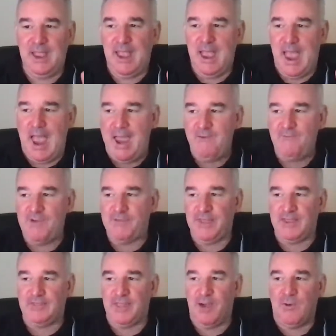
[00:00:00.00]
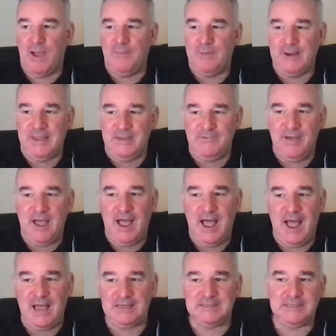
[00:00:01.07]
Everything, though, I believe,
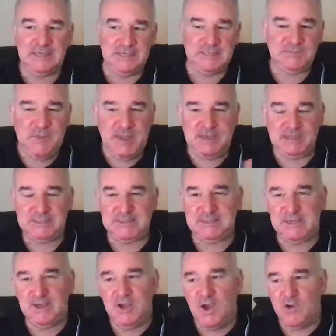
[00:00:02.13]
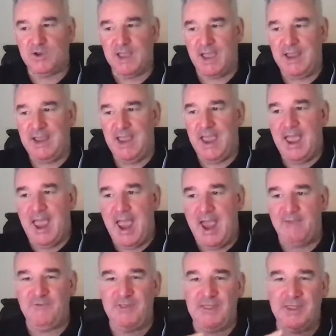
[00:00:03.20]
has a space, okay?
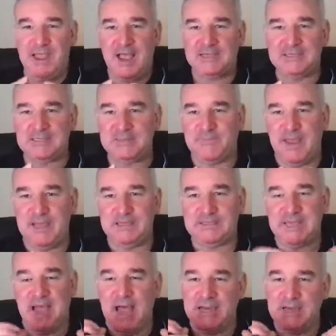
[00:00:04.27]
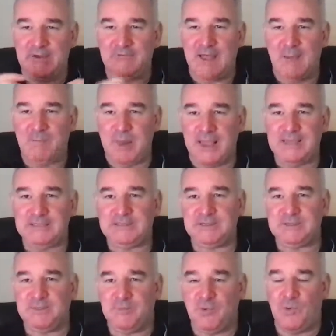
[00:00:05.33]
Everything has a space and a place
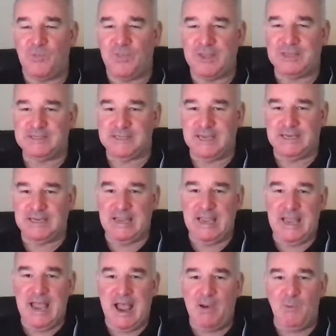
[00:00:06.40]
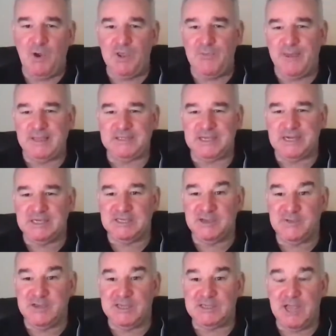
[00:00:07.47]
to put things in. And what you basically do
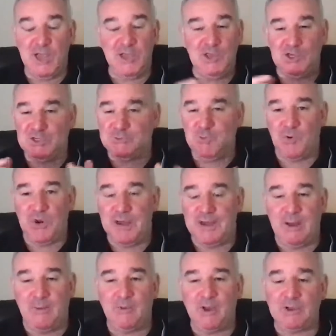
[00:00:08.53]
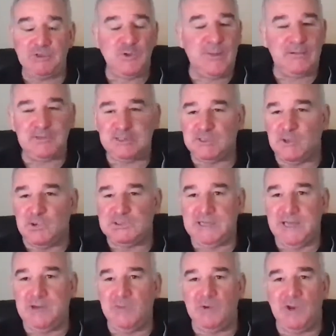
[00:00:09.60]
is you just put it in. Now, we're not talking about
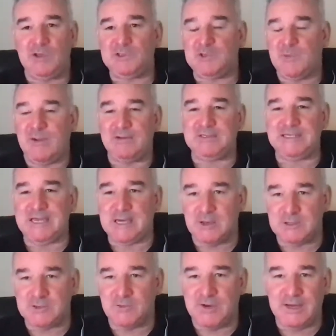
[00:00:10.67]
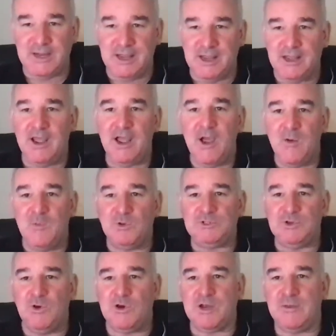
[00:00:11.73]
sorting. We're not talking about decluttering here. We're
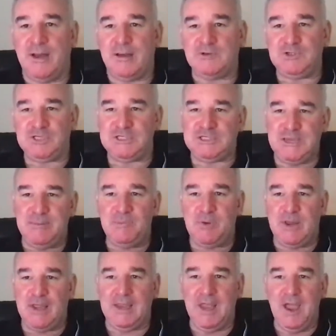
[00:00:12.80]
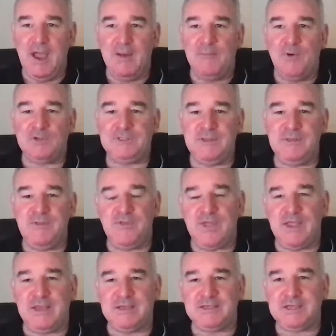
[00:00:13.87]
talking about just simply putting
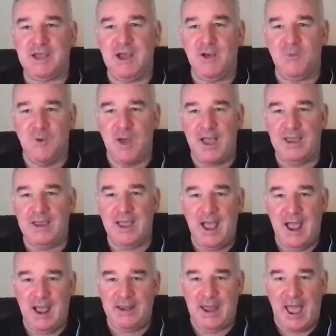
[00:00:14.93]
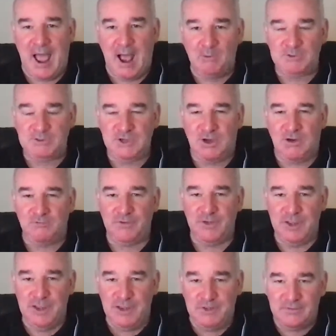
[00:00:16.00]
things away and out of
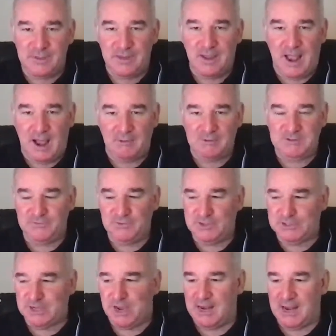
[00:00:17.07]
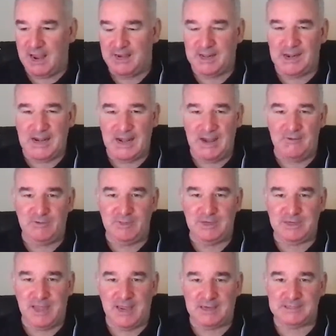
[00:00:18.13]
your sight line and clearing the
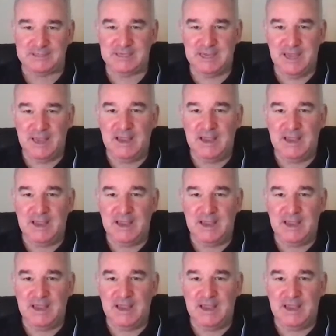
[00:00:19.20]
decks.